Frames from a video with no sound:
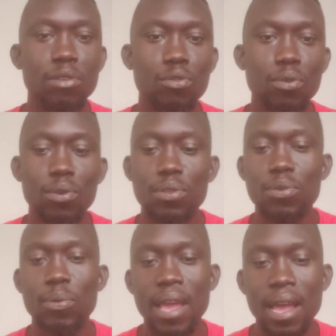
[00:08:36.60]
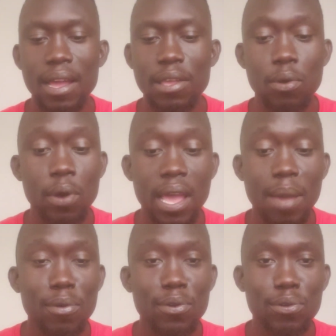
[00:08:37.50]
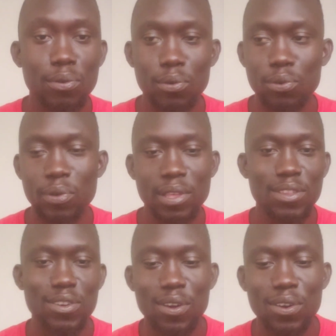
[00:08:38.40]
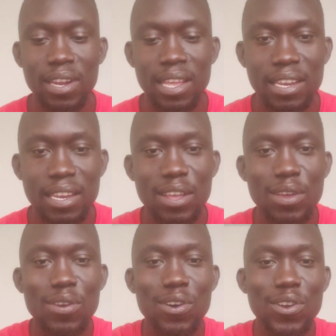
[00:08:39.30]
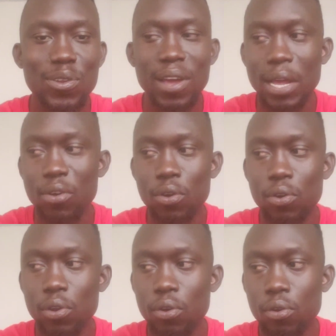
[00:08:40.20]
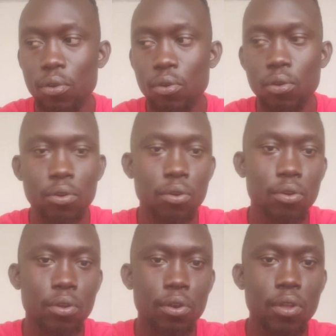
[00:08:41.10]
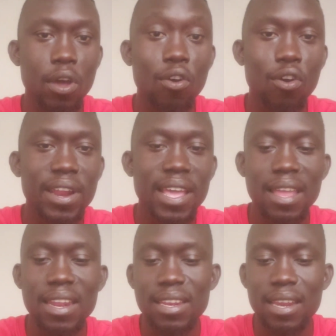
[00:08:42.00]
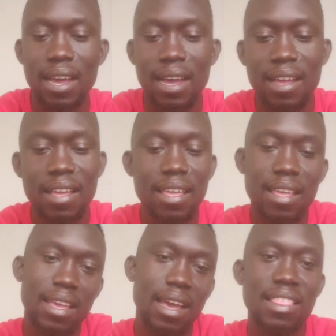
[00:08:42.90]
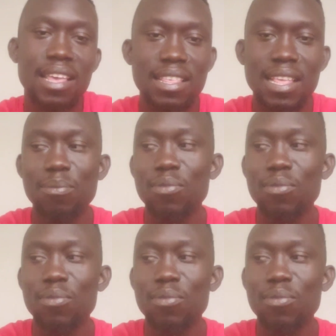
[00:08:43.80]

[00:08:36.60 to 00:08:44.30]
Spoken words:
tools where you are able to install it on your code editor. Just